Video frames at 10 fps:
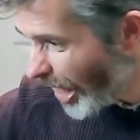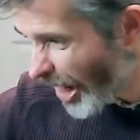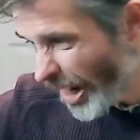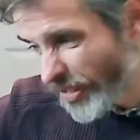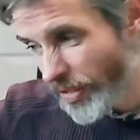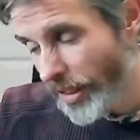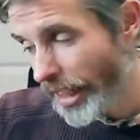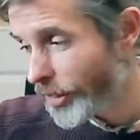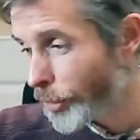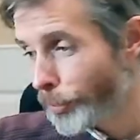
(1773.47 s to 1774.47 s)
Other than
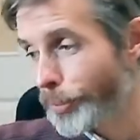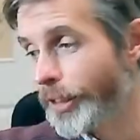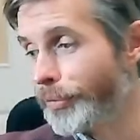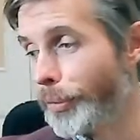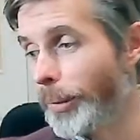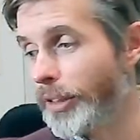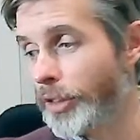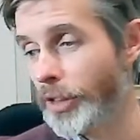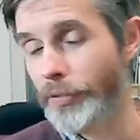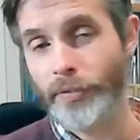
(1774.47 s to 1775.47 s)
that, it's all pretty
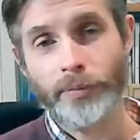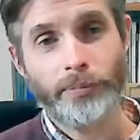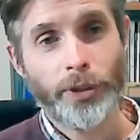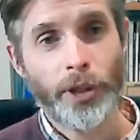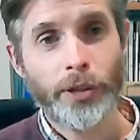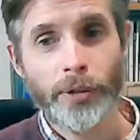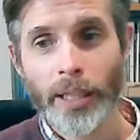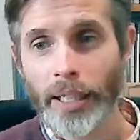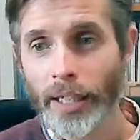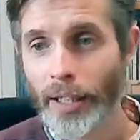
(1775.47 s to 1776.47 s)
repetitive. So
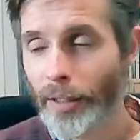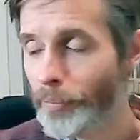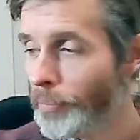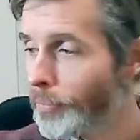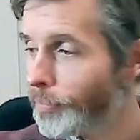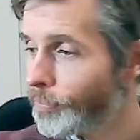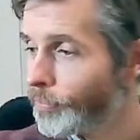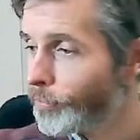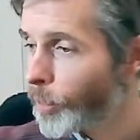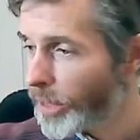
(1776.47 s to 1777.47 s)

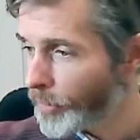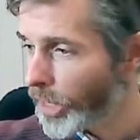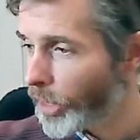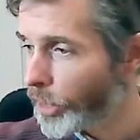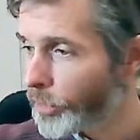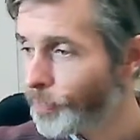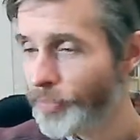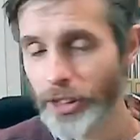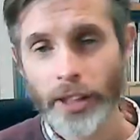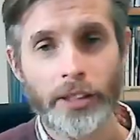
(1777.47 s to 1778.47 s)
we'll give it a go.
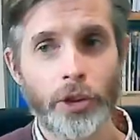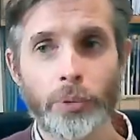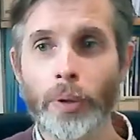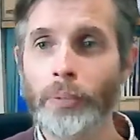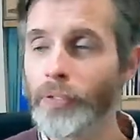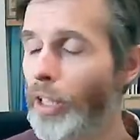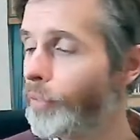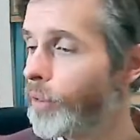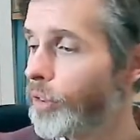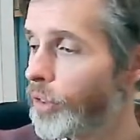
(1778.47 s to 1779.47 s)
I say this is one we've
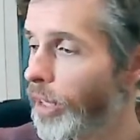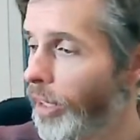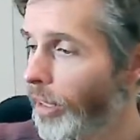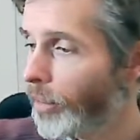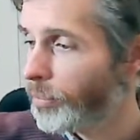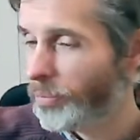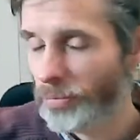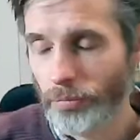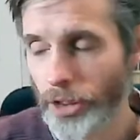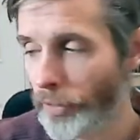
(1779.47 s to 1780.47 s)
covered
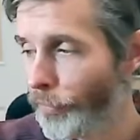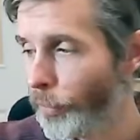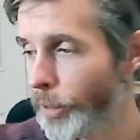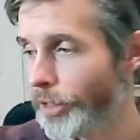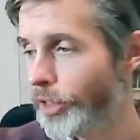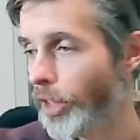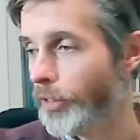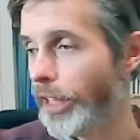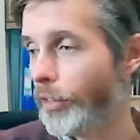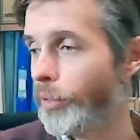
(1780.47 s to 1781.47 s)
several weeks ago
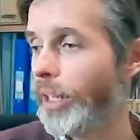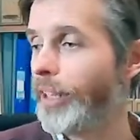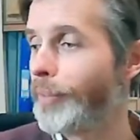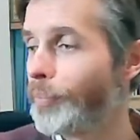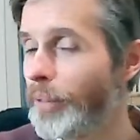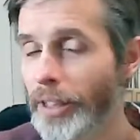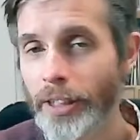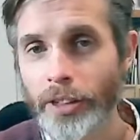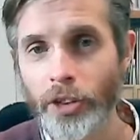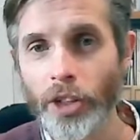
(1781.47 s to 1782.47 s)
now.
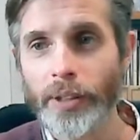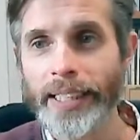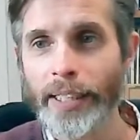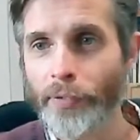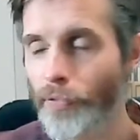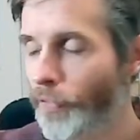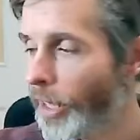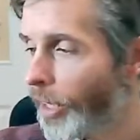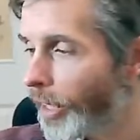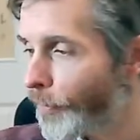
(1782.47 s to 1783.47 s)
So if
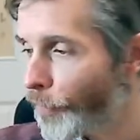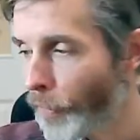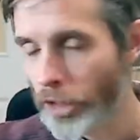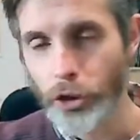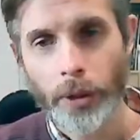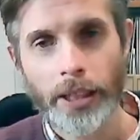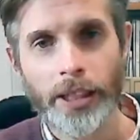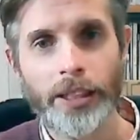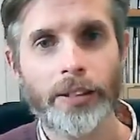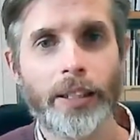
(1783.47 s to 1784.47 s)
you find it
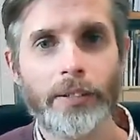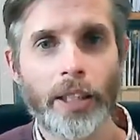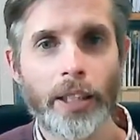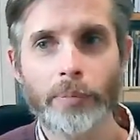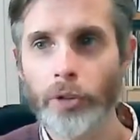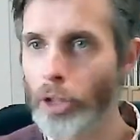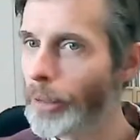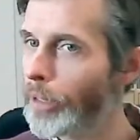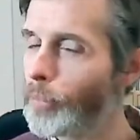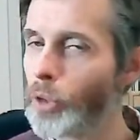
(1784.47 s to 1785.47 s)
tricky, go
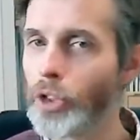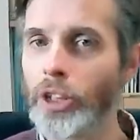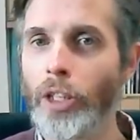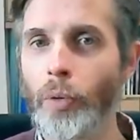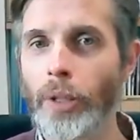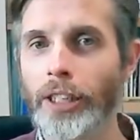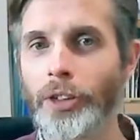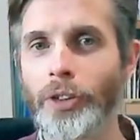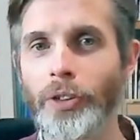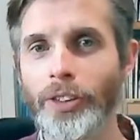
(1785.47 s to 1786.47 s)
back and watch the old
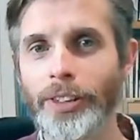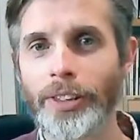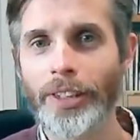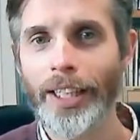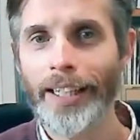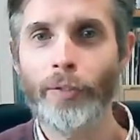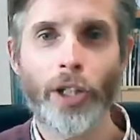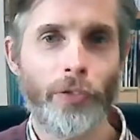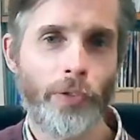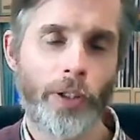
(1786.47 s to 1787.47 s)
lessons, and it'll
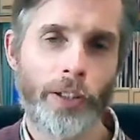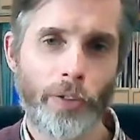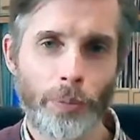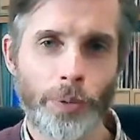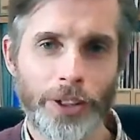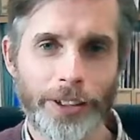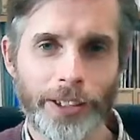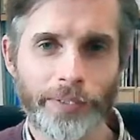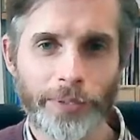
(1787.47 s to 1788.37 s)
go through it in a lot more detail.